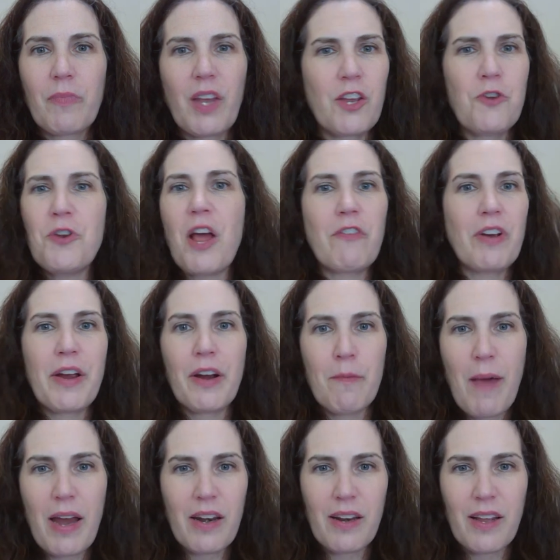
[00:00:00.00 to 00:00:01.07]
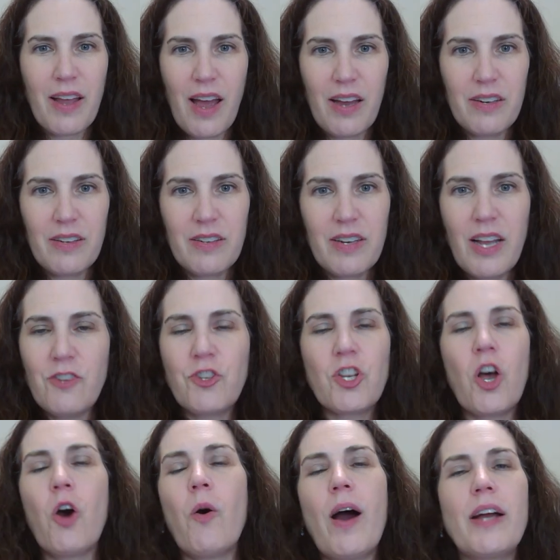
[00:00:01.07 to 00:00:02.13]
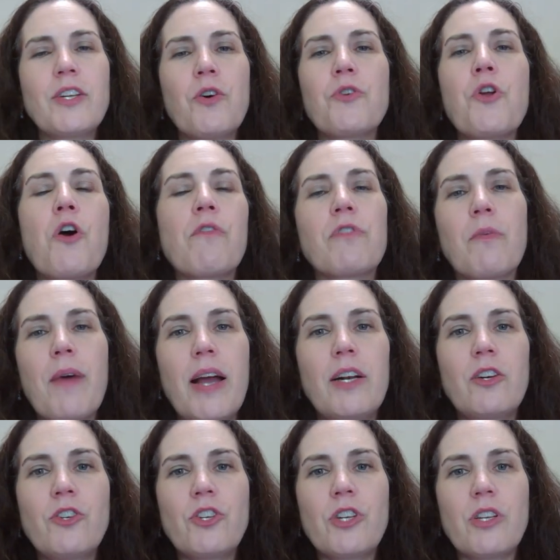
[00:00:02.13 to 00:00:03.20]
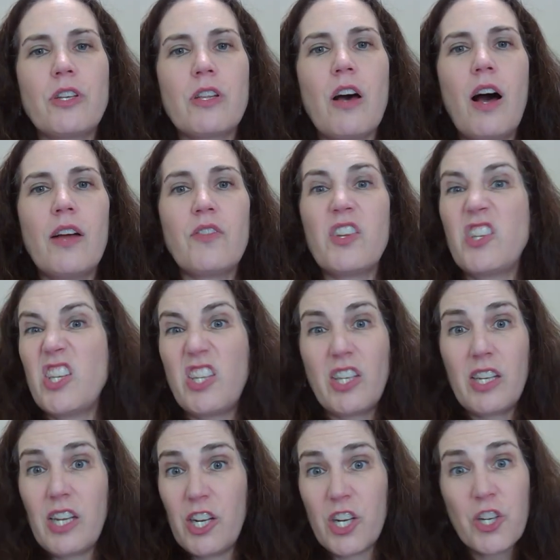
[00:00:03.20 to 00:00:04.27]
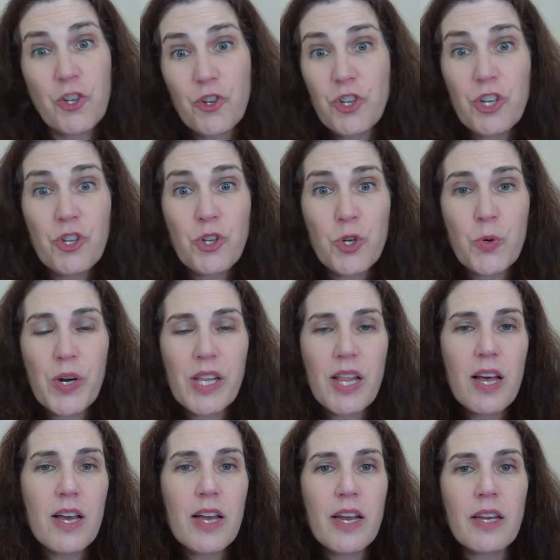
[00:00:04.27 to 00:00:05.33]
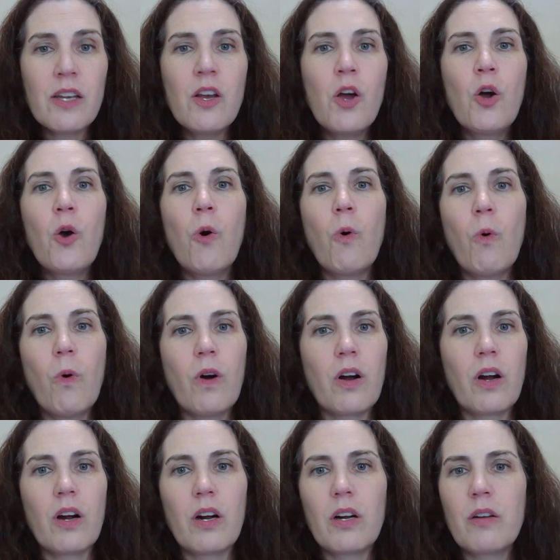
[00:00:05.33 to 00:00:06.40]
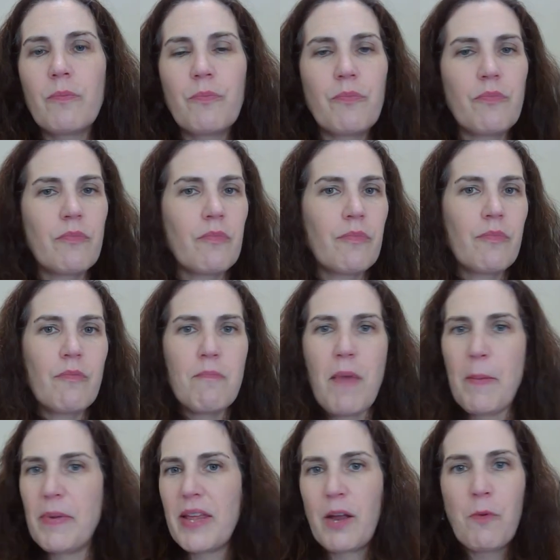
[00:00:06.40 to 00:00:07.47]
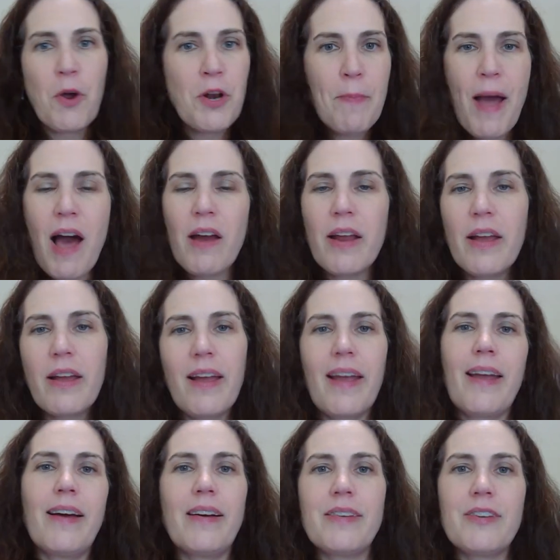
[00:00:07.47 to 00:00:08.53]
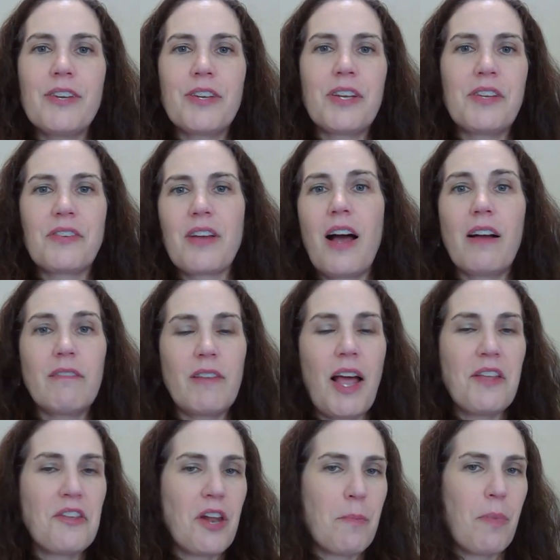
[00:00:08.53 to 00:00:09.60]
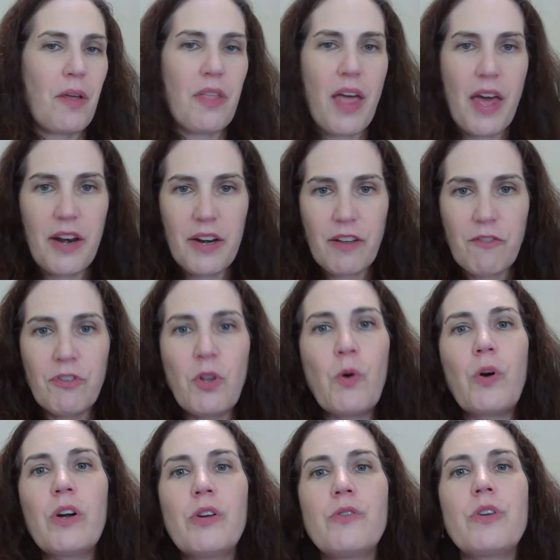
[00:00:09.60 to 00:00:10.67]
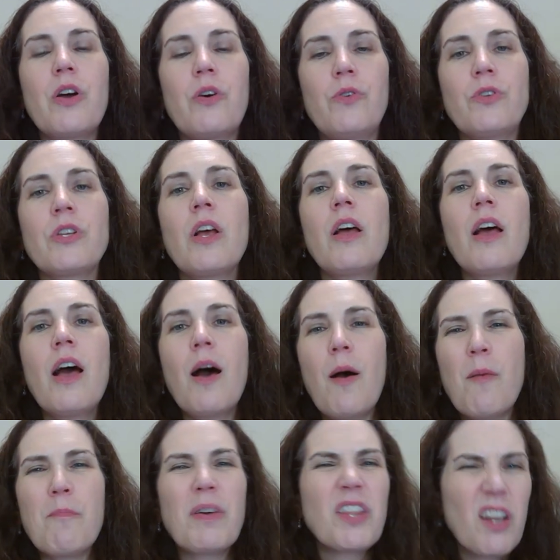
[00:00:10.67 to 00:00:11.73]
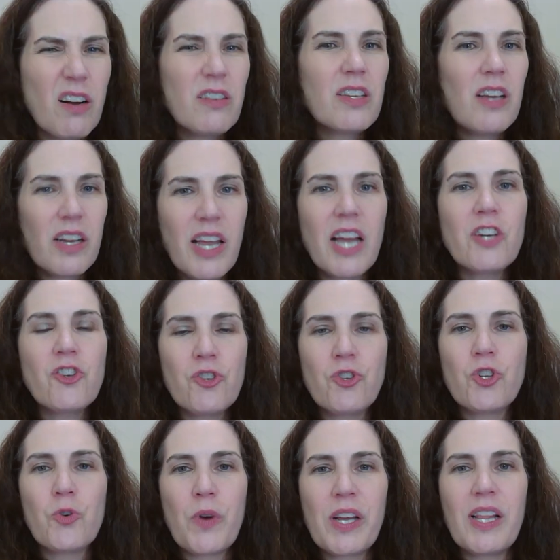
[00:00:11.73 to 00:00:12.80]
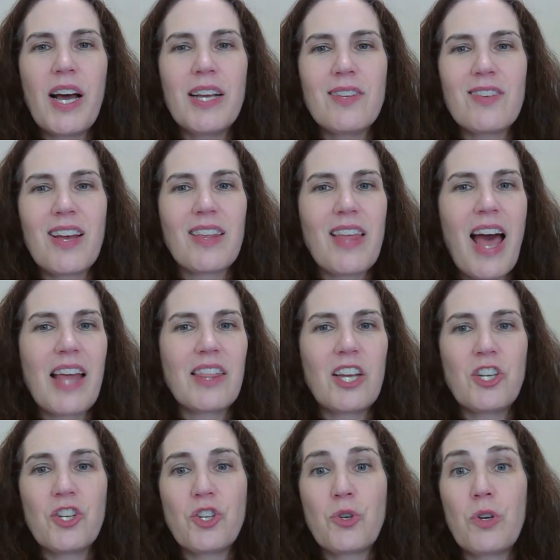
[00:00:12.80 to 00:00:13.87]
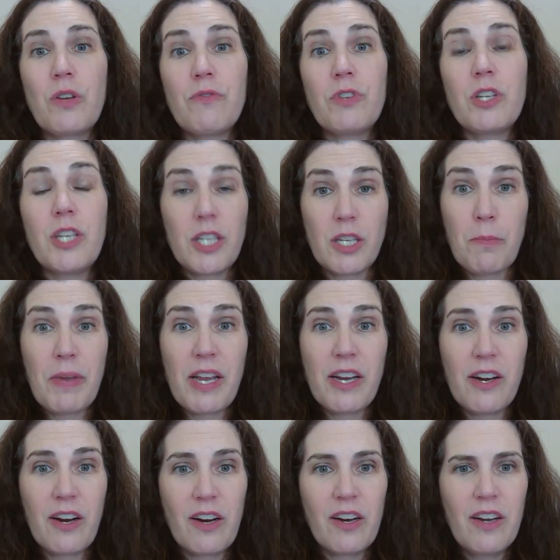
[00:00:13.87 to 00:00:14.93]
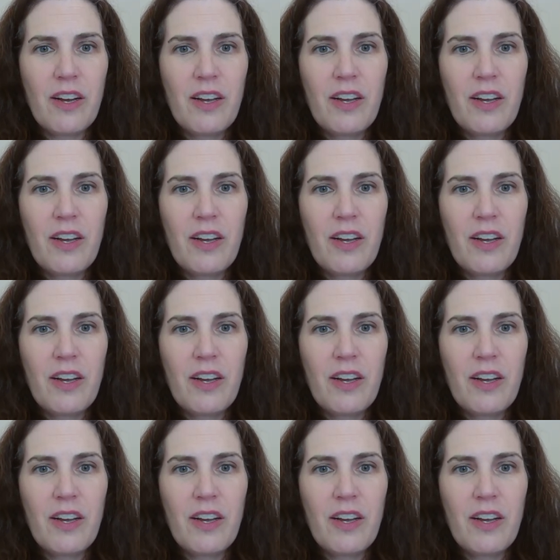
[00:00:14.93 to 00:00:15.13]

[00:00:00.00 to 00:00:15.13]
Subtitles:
and you never hear about it again. And so I don't know if the writers just thought this isn't an interesting storyline, or maybe they wrote about it and it just got ended up on the editing floor, who knows. But there are occasional storylines like that that just sort of disappear